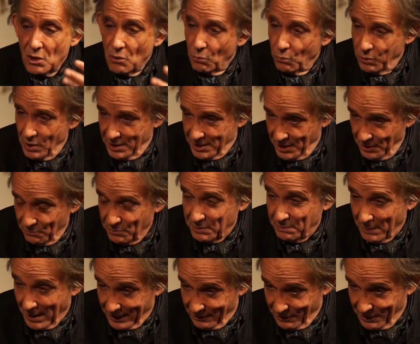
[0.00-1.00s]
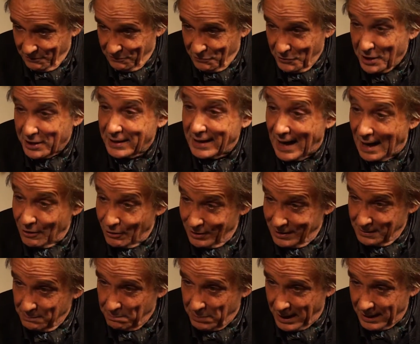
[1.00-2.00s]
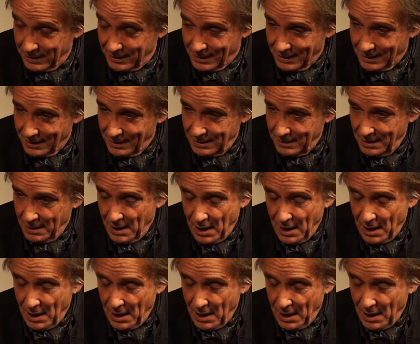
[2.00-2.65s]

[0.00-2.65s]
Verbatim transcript: working with my great friend Carolyn Baker